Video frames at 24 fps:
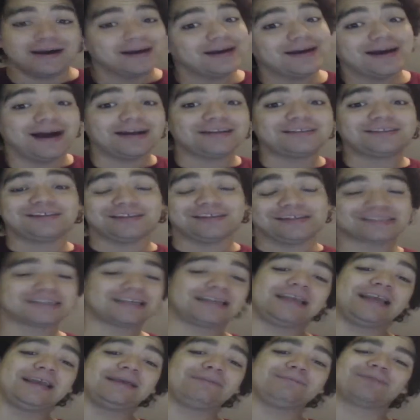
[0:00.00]
I just
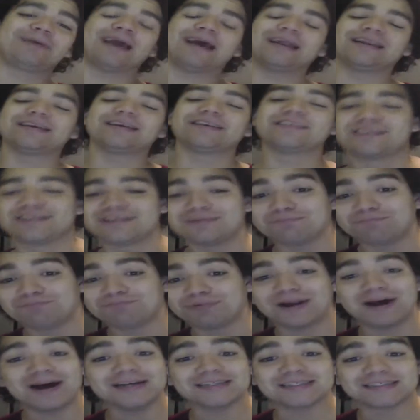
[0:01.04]
keep getting
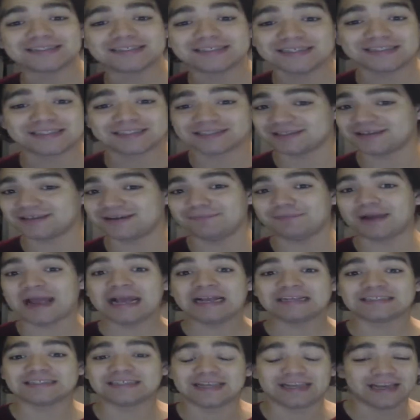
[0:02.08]
surprised. It's
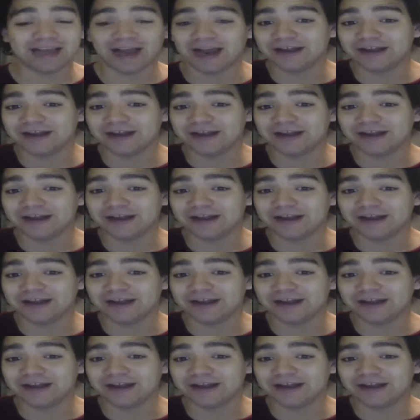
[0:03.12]
amazing.